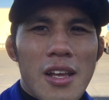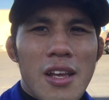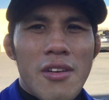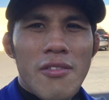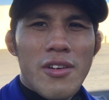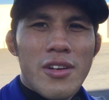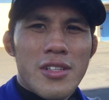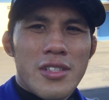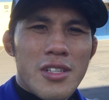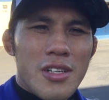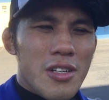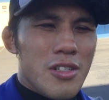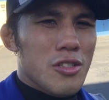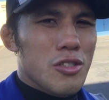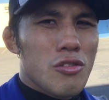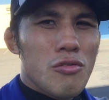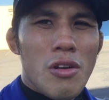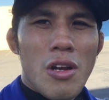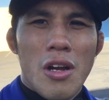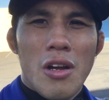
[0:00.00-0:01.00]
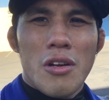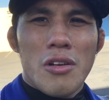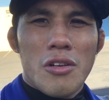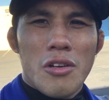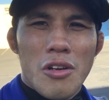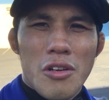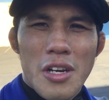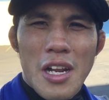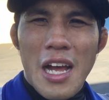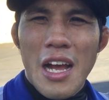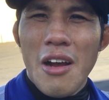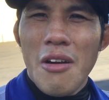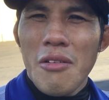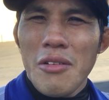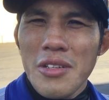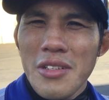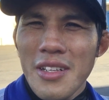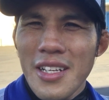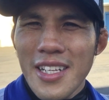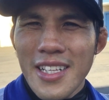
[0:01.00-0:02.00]
fights Gerald Gordao or
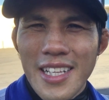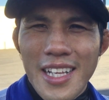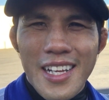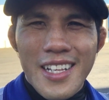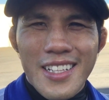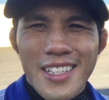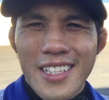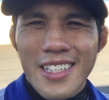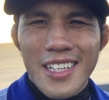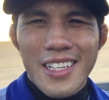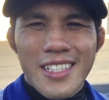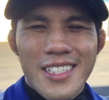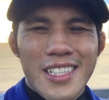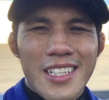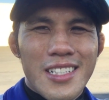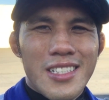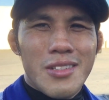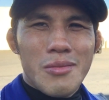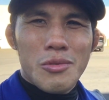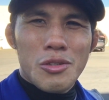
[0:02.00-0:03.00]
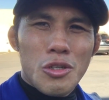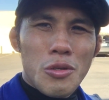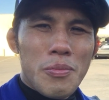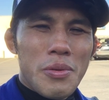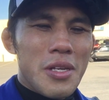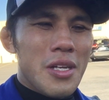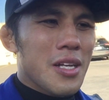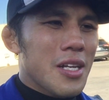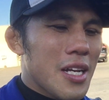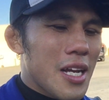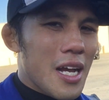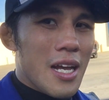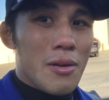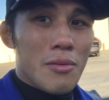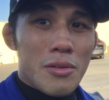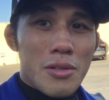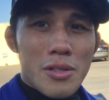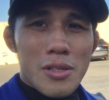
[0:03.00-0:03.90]
something like that, that's how you say it's some European guy,